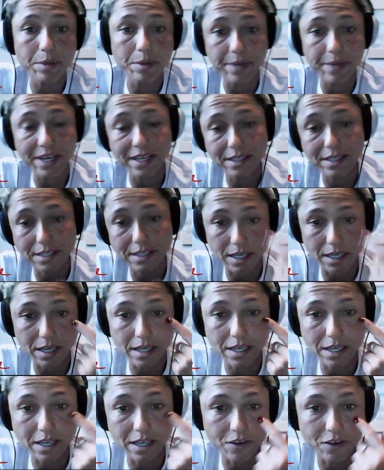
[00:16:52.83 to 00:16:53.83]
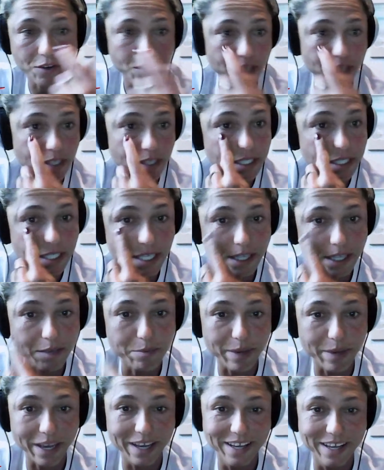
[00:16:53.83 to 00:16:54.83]
but you can see the
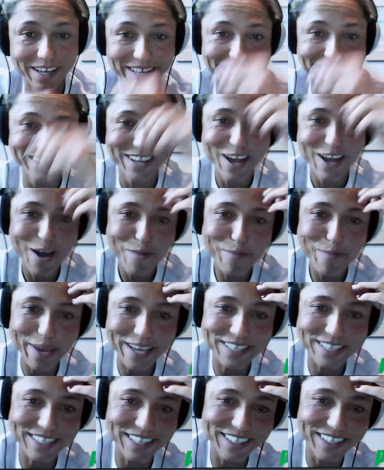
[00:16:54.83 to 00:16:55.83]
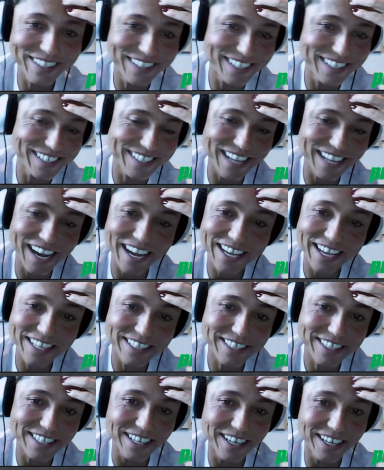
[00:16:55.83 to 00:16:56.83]
bags under these eyes.